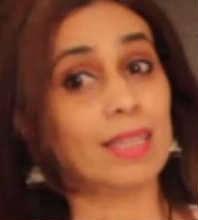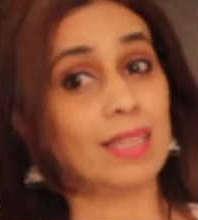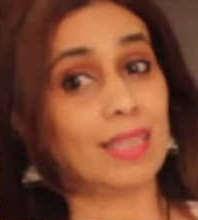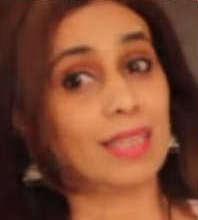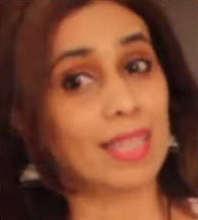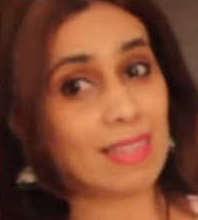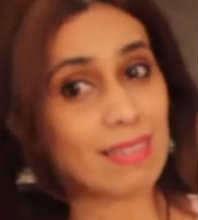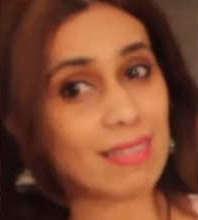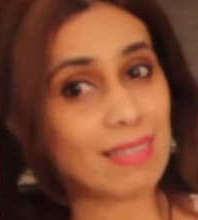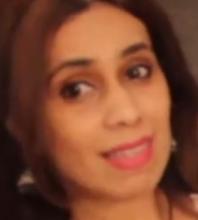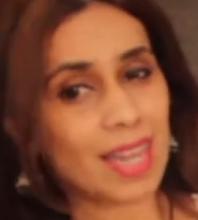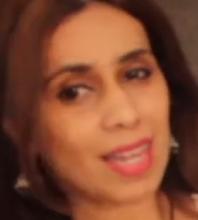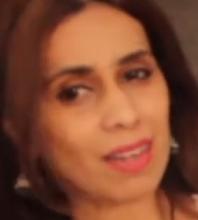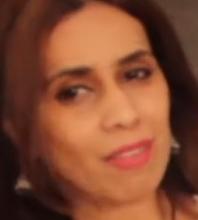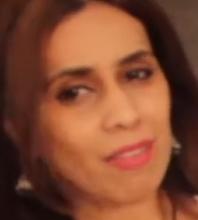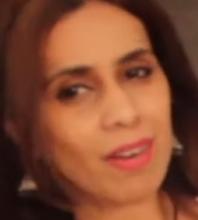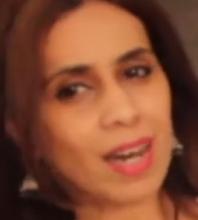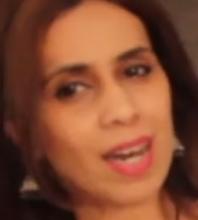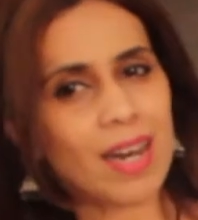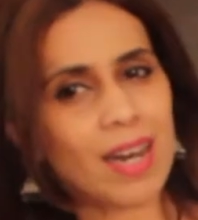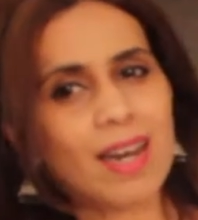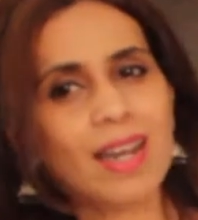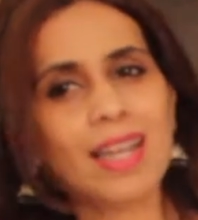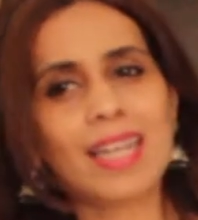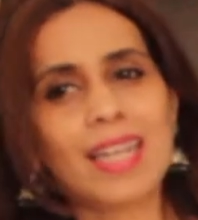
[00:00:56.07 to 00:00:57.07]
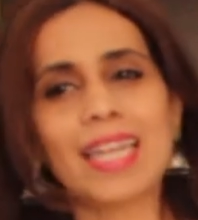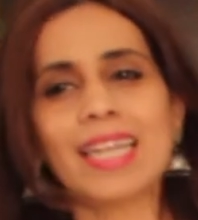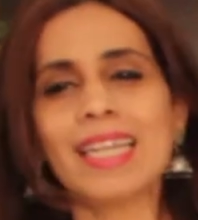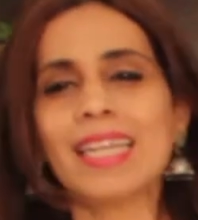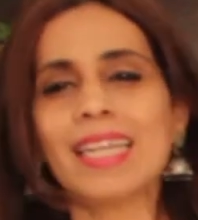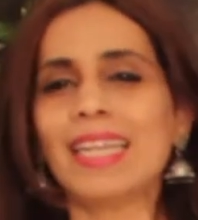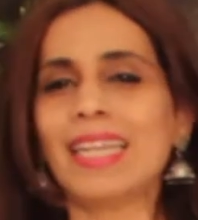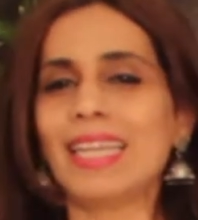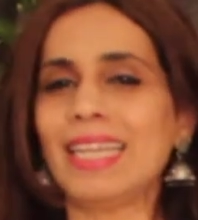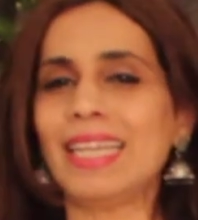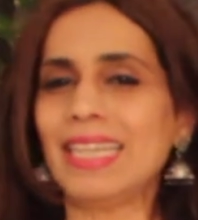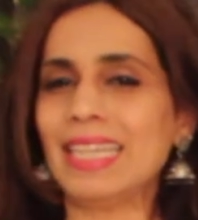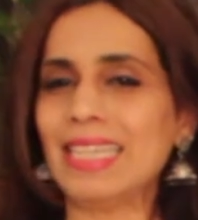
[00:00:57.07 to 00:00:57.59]
This halwa
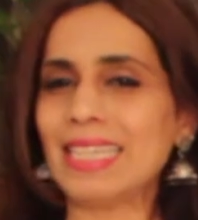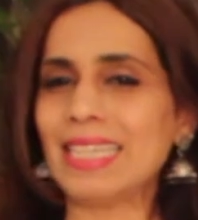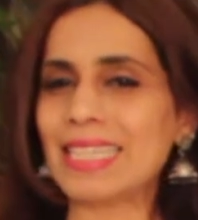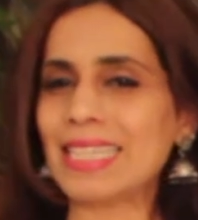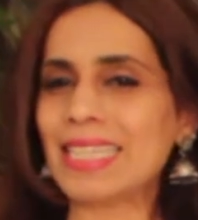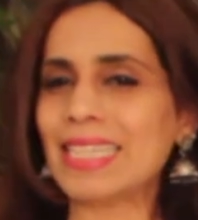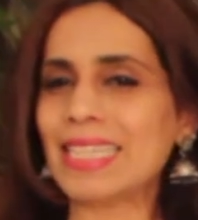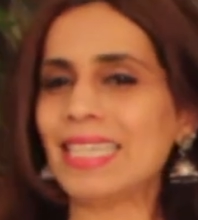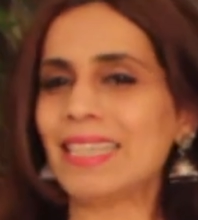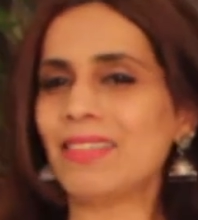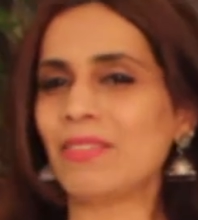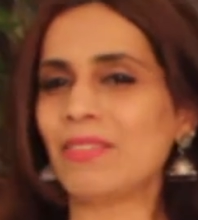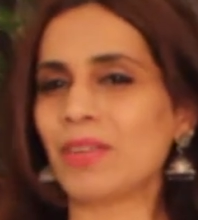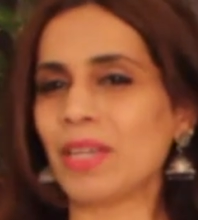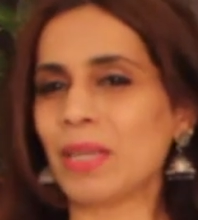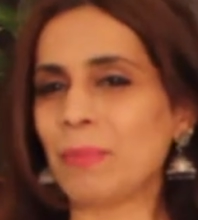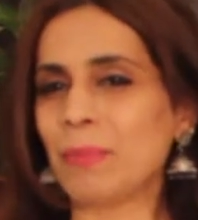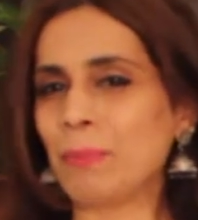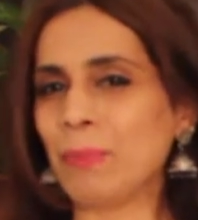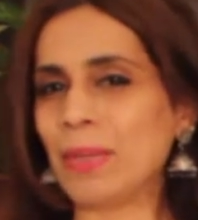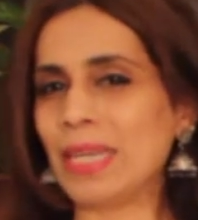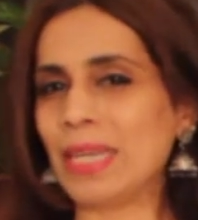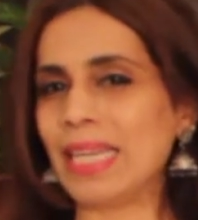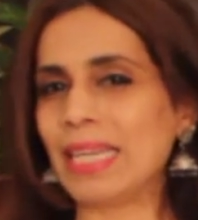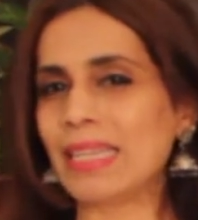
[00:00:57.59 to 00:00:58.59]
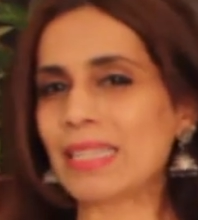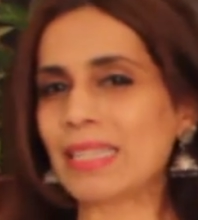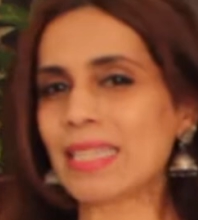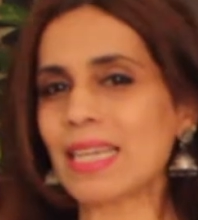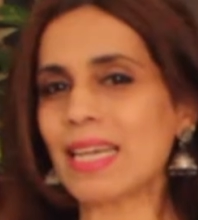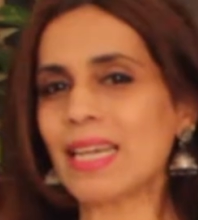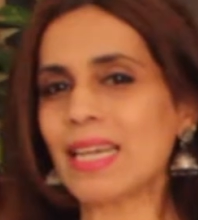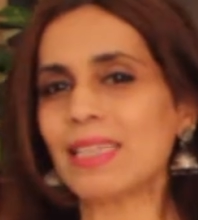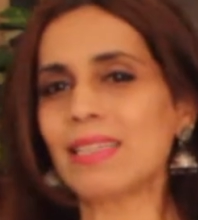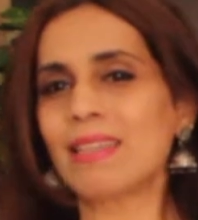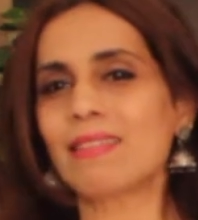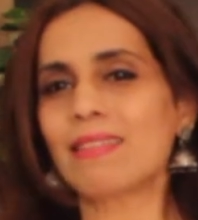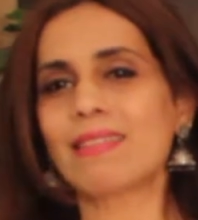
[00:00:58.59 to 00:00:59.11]
can easily replace
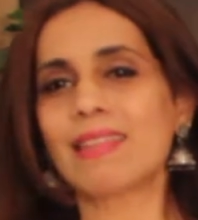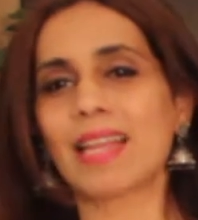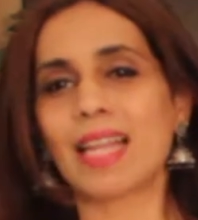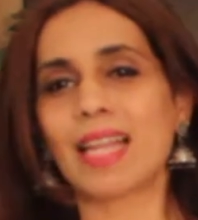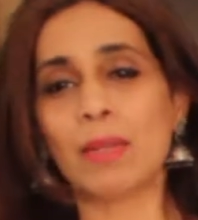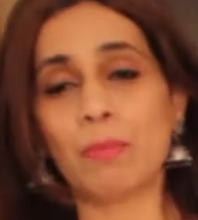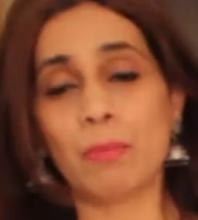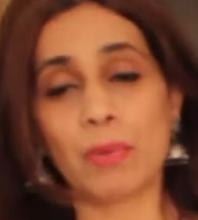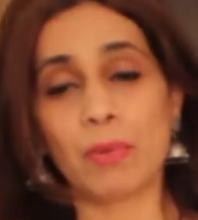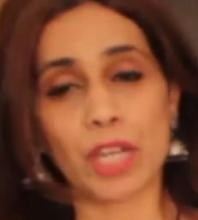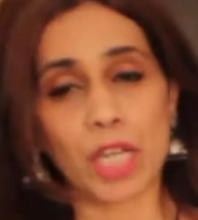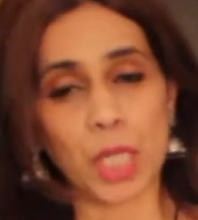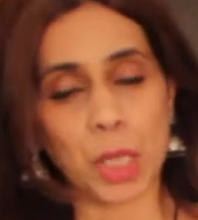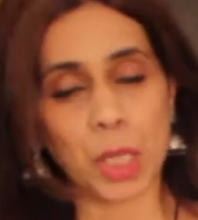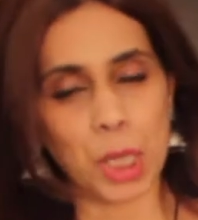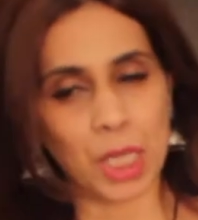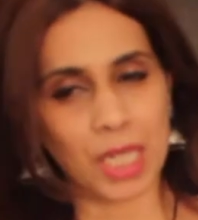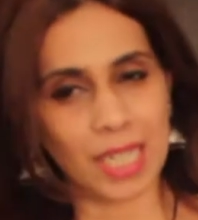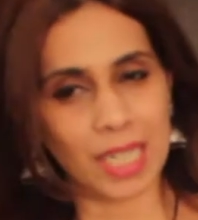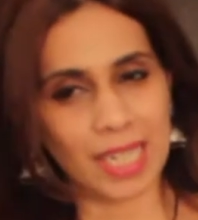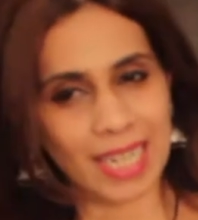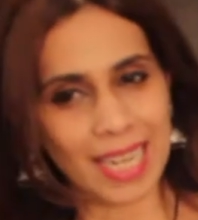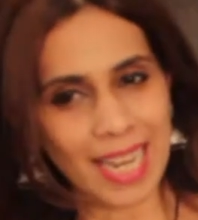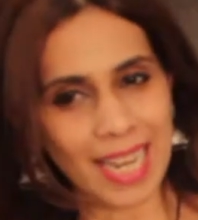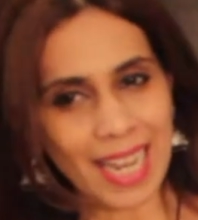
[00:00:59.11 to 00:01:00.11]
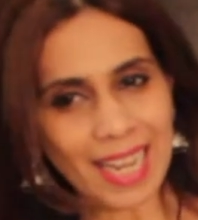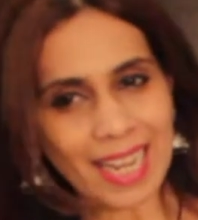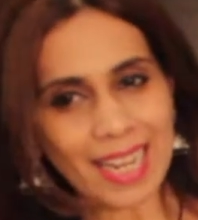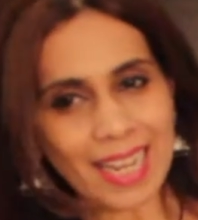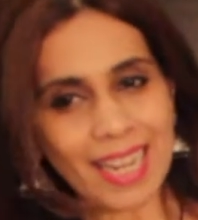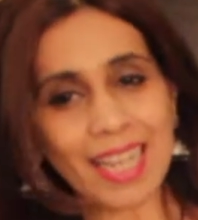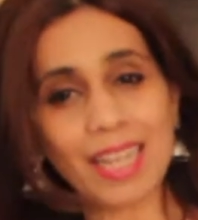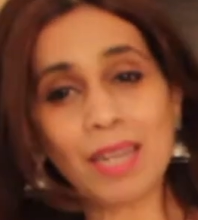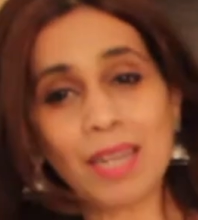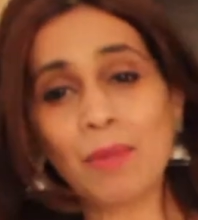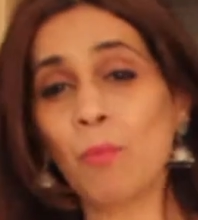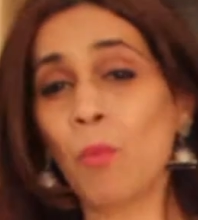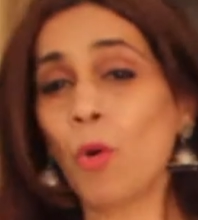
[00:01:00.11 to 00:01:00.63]
the celebration cake
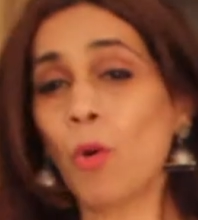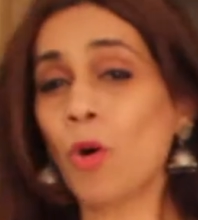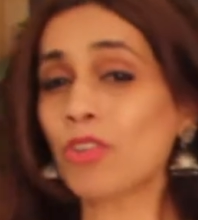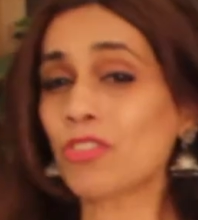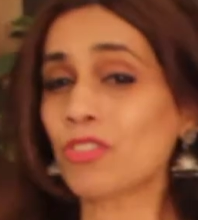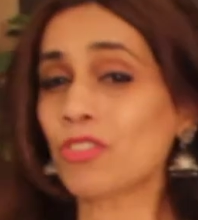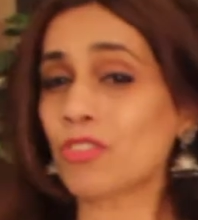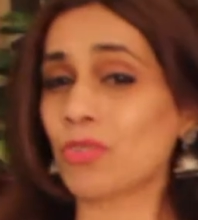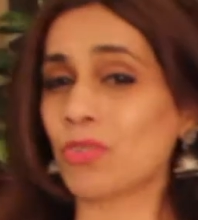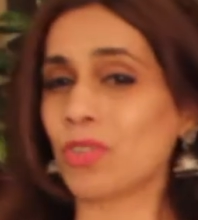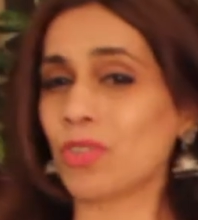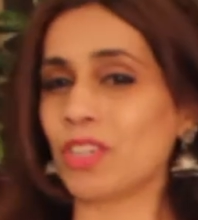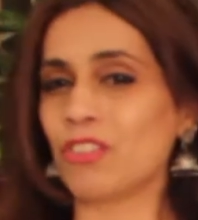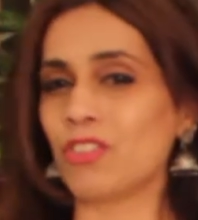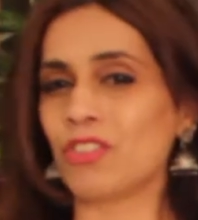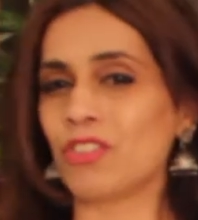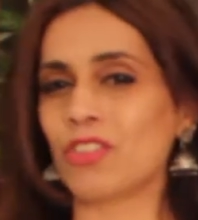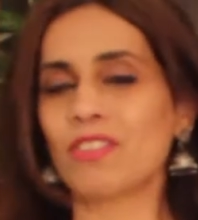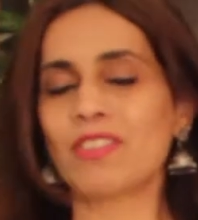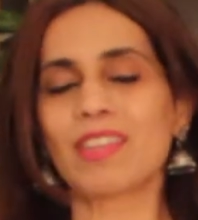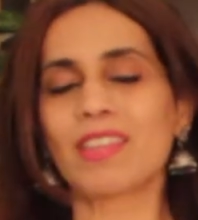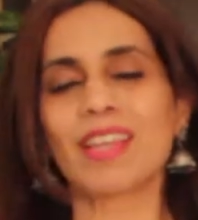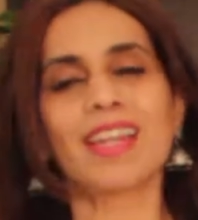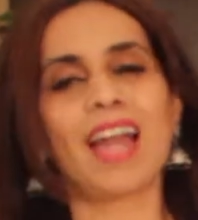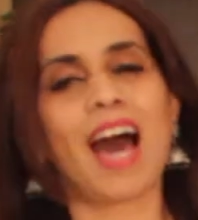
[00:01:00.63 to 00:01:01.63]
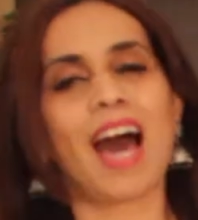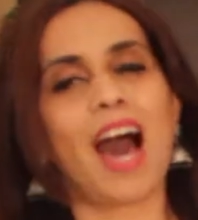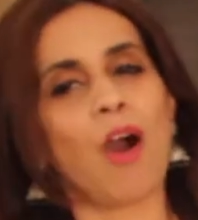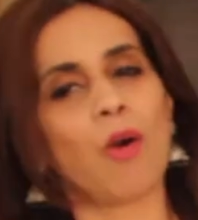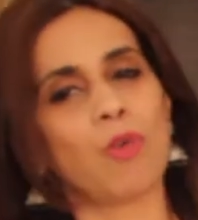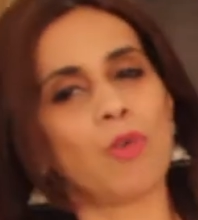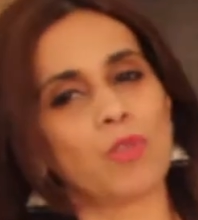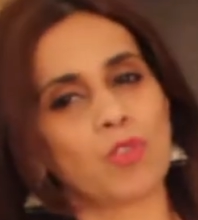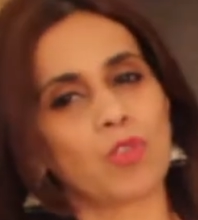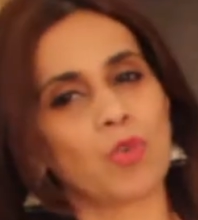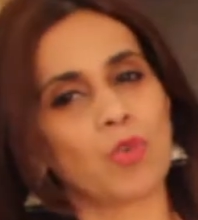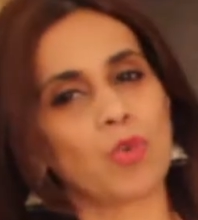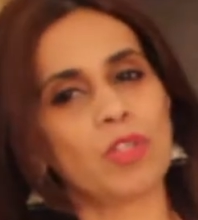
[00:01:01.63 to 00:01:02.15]
in most regions and
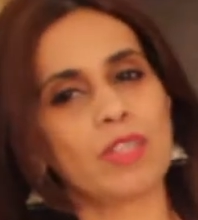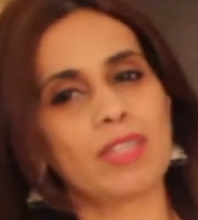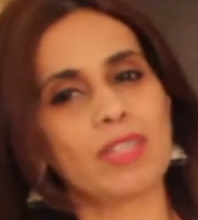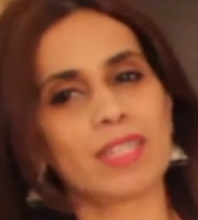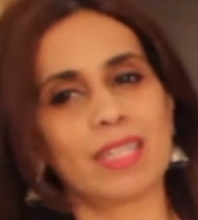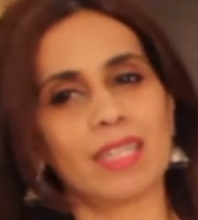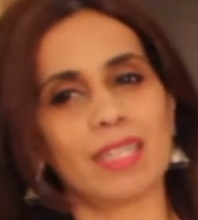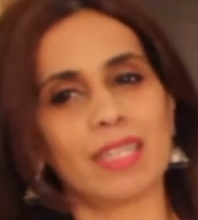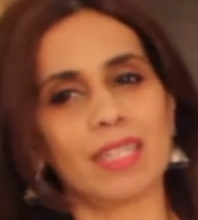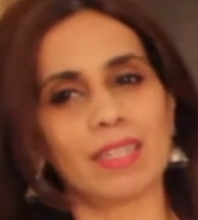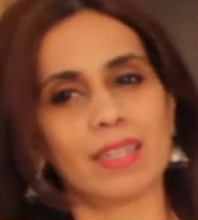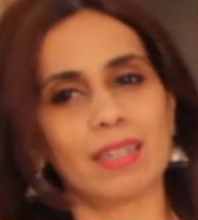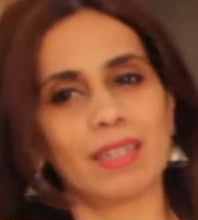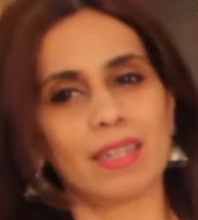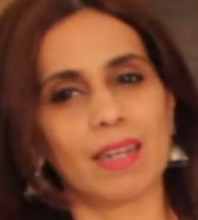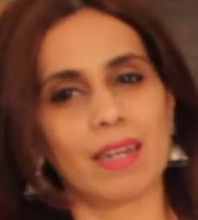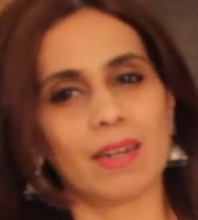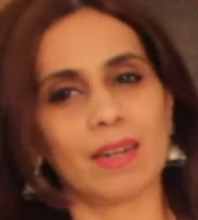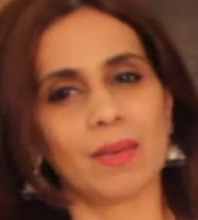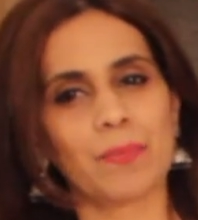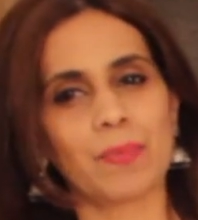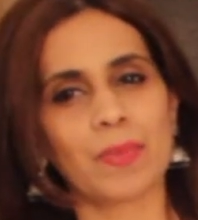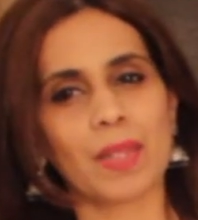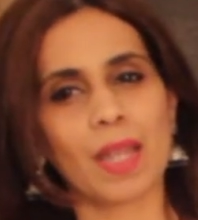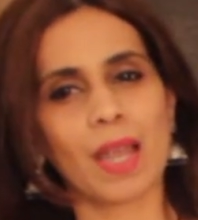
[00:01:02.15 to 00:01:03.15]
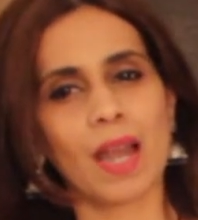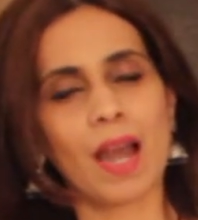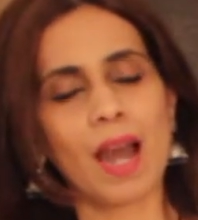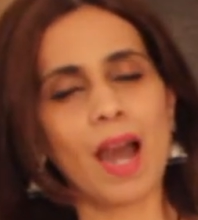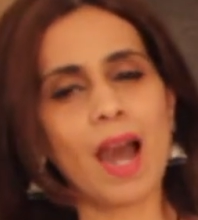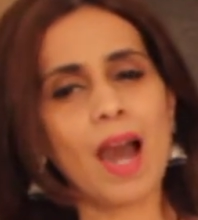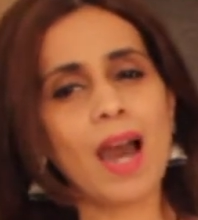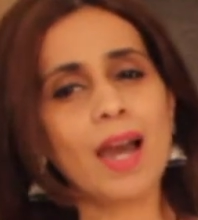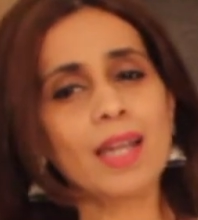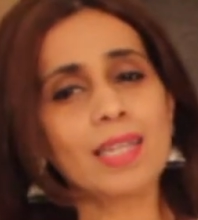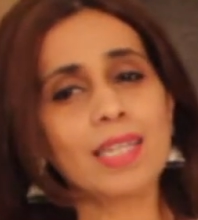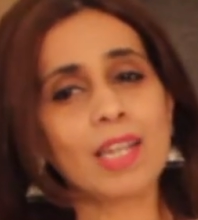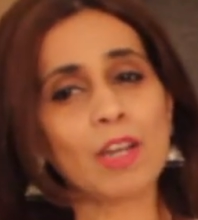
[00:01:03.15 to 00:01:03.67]
households in India.
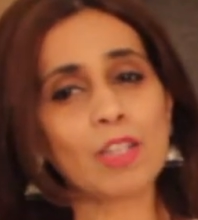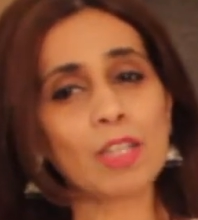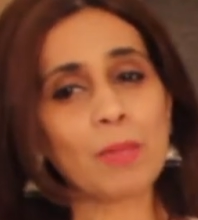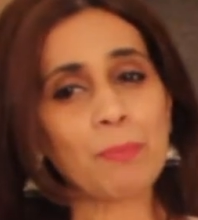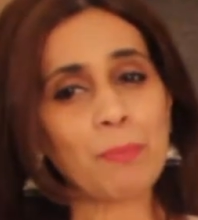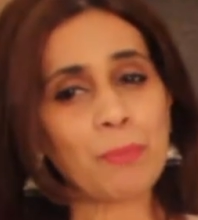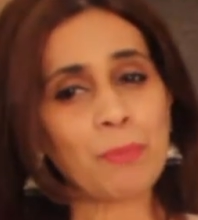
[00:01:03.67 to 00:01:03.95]
Now the